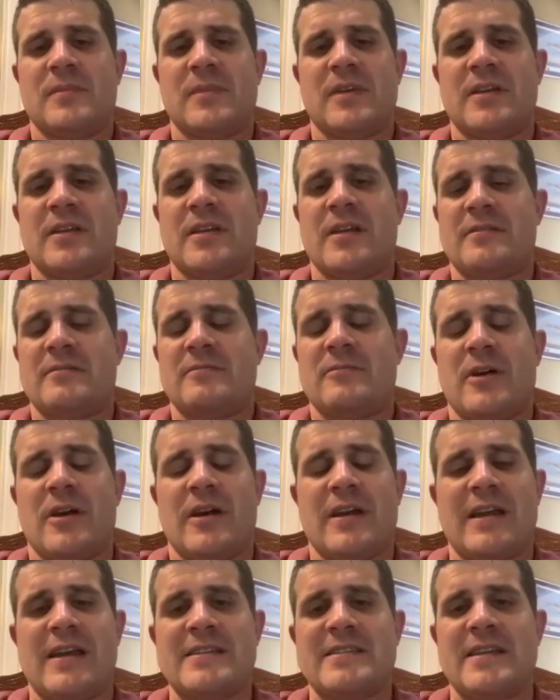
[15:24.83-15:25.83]
I, I, well,
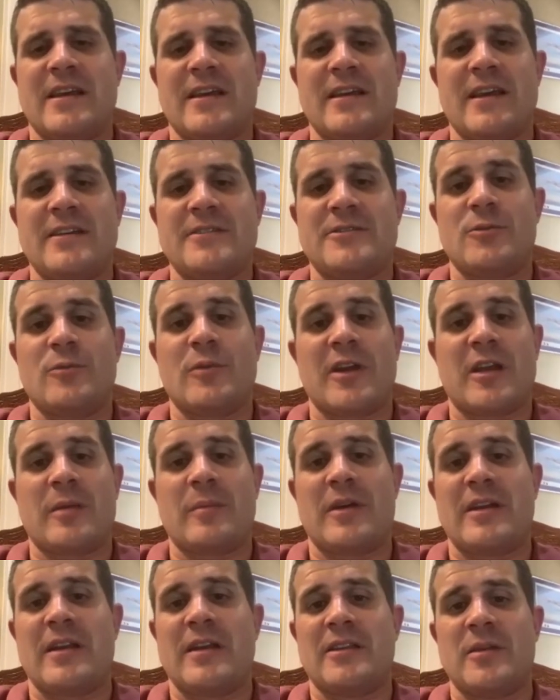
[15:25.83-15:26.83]
I guess I, I do
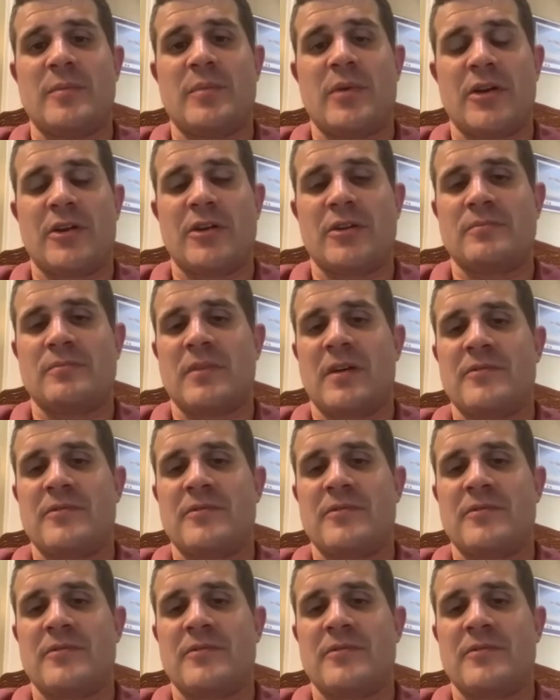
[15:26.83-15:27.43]
recommend Henley-Putnam.